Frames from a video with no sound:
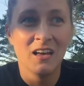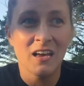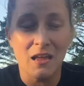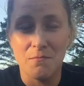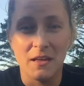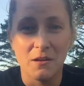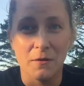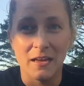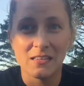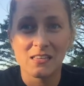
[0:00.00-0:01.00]
in many
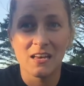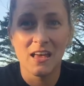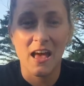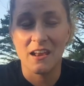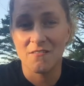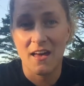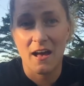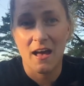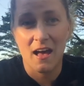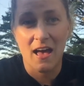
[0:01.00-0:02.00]
ways, and if
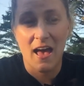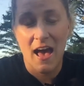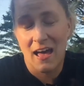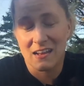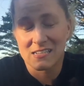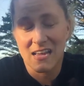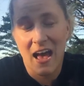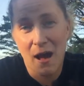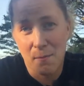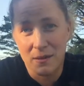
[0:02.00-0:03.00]
that hadn't
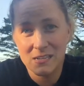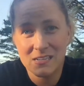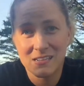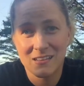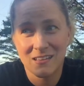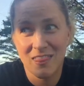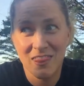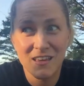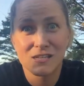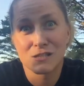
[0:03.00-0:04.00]
happened,
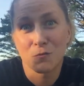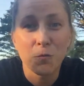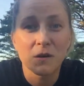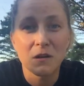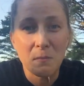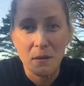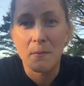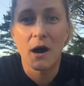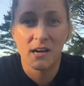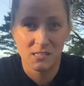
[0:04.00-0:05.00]
this wouldn't be
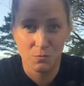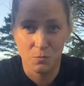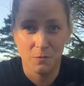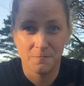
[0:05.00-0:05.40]
possible.